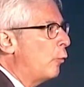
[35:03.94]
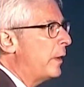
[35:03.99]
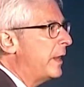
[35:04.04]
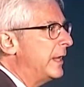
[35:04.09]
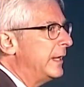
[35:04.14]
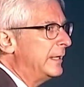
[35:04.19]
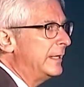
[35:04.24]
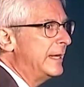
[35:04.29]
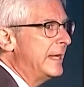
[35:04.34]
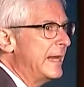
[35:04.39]

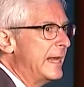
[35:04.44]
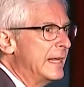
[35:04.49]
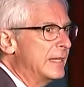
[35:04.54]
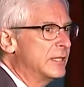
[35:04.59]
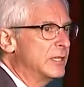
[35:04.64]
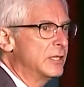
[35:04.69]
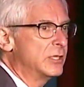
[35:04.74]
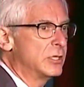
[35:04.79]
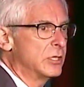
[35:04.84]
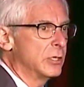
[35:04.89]
we need
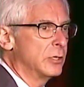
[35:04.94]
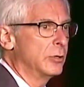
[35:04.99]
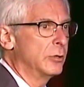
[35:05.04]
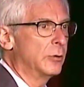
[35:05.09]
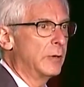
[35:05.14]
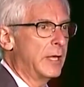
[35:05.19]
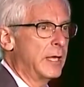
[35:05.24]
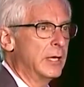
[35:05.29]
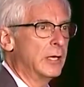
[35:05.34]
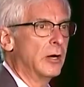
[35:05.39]
to
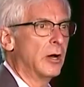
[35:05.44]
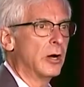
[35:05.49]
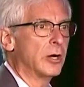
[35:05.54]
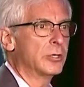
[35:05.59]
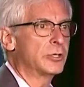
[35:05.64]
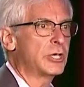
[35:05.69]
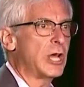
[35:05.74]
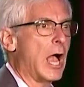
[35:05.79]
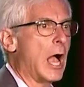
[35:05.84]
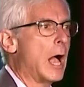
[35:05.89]
do in our
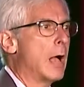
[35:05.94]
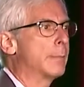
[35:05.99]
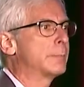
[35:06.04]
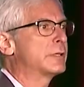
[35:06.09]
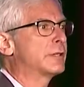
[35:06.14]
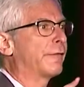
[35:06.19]
jobs